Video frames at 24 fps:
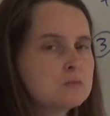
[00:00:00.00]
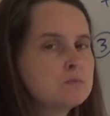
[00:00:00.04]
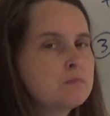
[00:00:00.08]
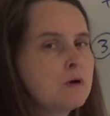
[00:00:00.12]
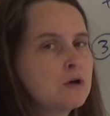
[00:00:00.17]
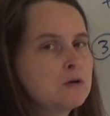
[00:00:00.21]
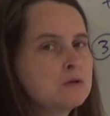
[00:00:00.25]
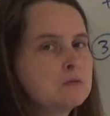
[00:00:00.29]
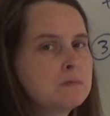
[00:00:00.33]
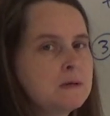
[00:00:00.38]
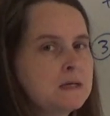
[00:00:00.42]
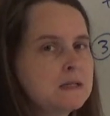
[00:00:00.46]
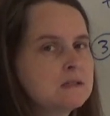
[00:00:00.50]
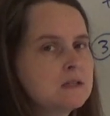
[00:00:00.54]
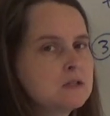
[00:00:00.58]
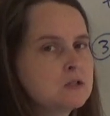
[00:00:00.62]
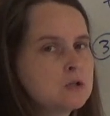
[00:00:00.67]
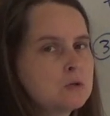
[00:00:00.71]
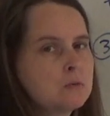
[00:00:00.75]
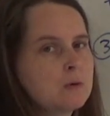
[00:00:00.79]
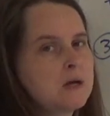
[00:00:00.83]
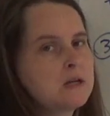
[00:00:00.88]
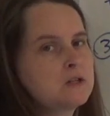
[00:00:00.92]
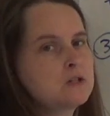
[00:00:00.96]
would both be
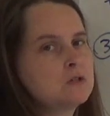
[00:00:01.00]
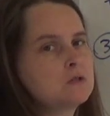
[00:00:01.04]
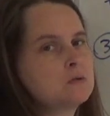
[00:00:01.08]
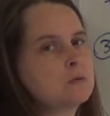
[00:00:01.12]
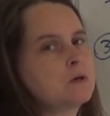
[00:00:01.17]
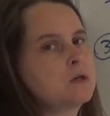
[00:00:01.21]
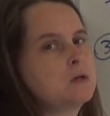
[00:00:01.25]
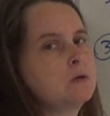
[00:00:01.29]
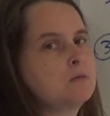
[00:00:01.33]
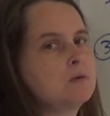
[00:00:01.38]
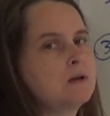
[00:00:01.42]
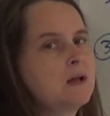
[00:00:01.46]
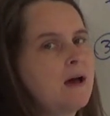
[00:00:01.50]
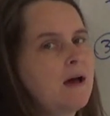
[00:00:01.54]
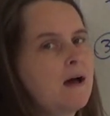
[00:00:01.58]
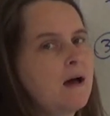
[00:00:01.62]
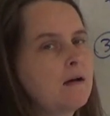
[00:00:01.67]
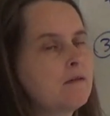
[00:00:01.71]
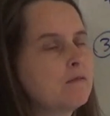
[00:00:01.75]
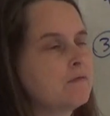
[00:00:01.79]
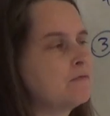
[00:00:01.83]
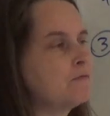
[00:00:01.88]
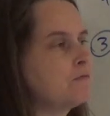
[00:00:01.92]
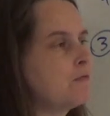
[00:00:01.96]
situations where you would
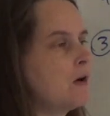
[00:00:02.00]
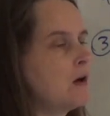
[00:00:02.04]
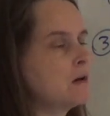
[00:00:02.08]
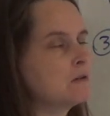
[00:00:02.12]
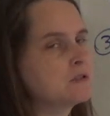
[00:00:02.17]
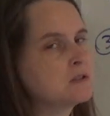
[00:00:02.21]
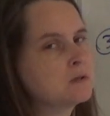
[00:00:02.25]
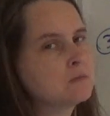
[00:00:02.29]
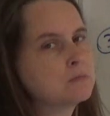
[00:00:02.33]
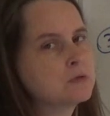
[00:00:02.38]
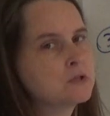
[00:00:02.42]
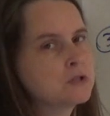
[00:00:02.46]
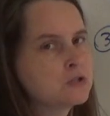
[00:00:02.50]
have some